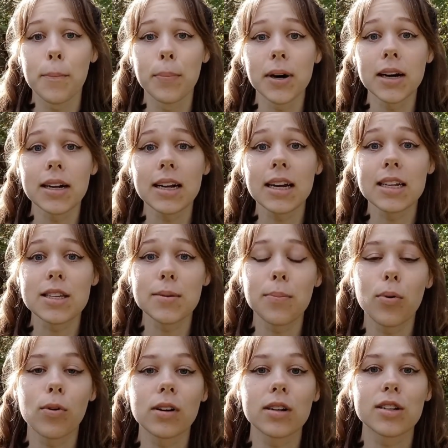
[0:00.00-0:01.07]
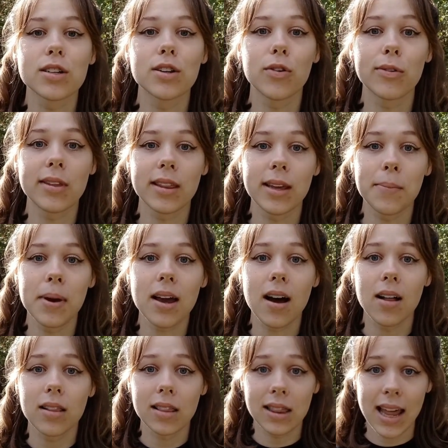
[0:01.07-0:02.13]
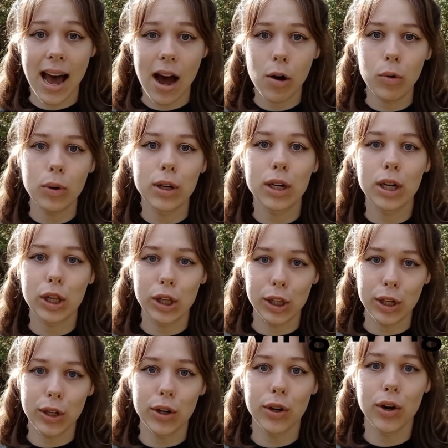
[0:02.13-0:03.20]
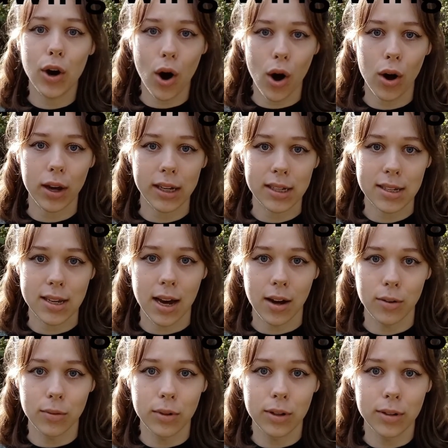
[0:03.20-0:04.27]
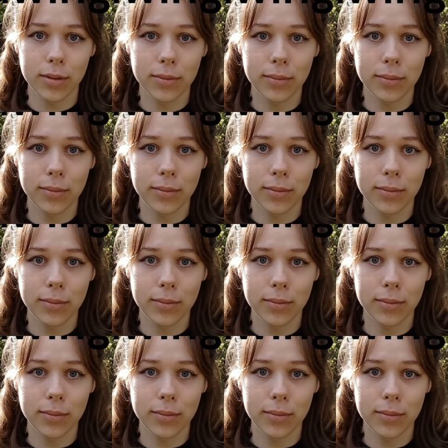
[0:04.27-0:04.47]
but it's important to note that they make a loud, clear cawing sound.